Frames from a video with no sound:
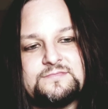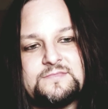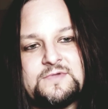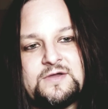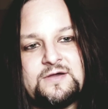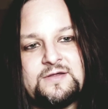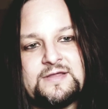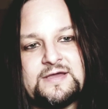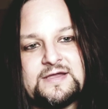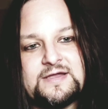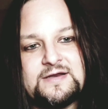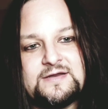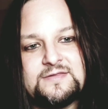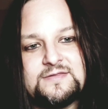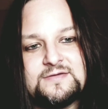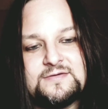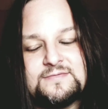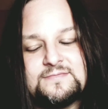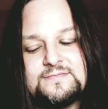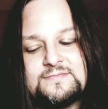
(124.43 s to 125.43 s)
all that kind of
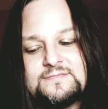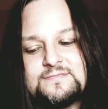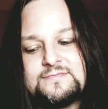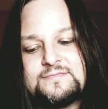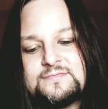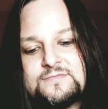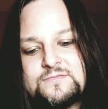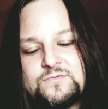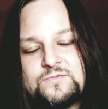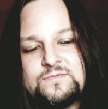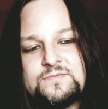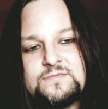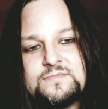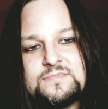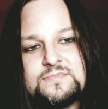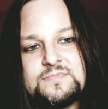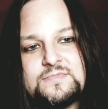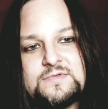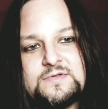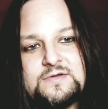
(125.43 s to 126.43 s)
thing.
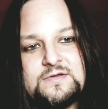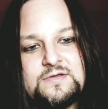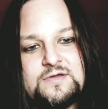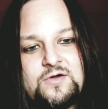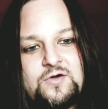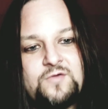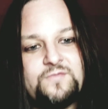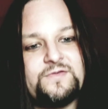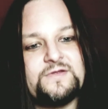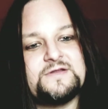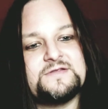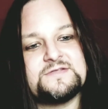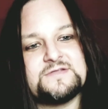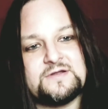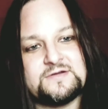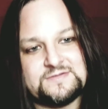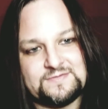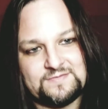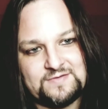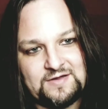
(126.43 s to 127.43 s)
Hopefully to
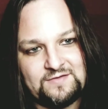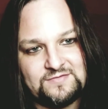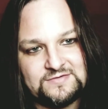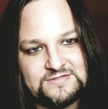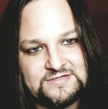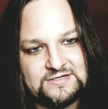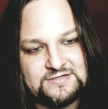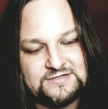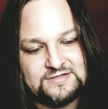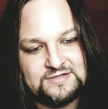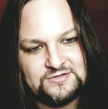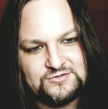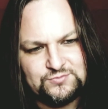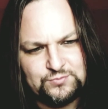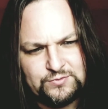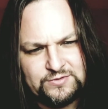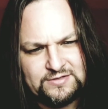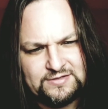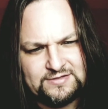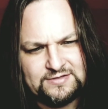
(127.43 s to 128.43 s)
start some conversation. That's
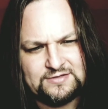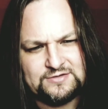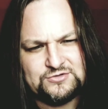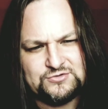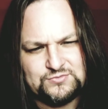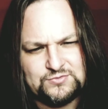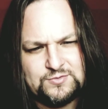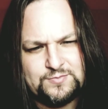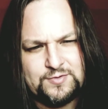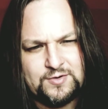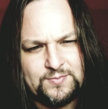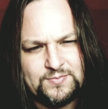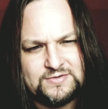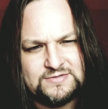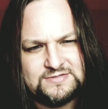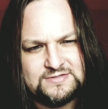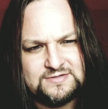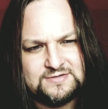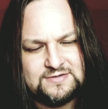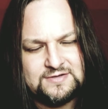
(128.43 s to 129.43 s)
really the true purpose
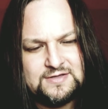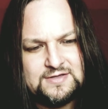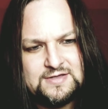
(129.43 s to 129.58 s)
here.